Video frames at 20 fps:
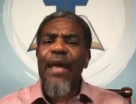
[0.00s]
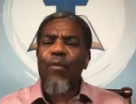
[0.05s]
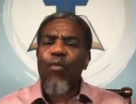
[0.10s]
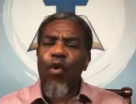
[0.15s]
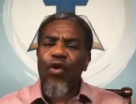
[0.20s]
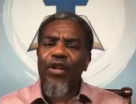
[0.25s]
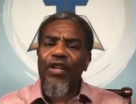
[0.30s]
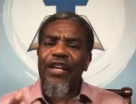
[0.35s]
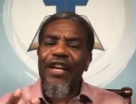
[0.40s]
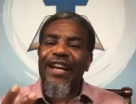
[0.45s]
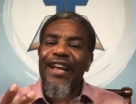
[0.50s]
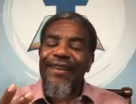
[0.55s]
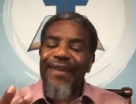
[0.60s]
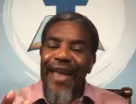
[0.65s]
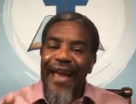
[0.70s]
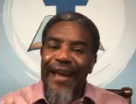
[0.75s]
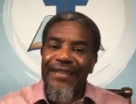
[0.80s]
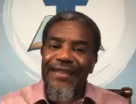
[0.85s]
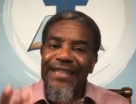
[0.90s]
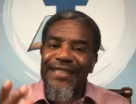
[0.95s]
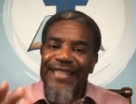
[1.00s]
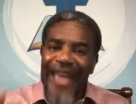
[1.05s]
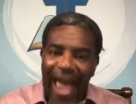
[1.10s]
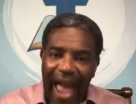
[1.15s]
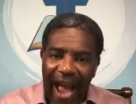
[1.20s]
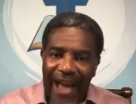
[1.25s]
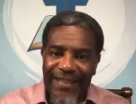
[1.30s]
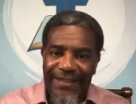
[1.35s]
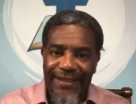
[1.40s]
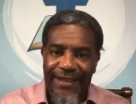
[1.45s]
and they wanted to collect the
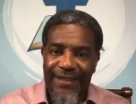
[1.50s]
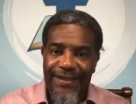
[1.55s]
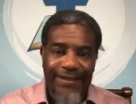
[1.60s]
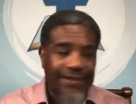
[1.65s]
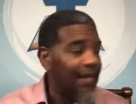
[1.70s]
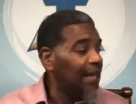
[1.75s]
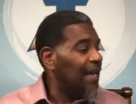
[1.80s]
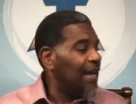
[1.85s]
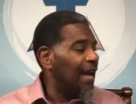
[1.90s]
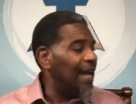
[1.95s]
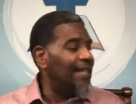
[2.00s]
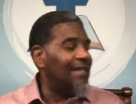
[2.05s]
taxes.